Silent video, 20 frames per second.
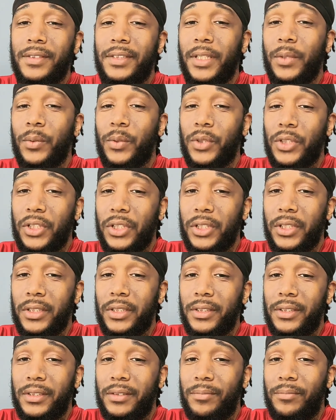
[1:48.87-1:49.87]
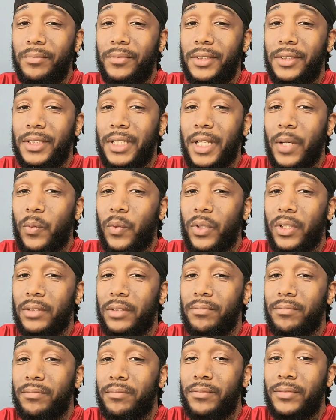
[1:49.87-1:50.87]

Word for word: They were good. They weren't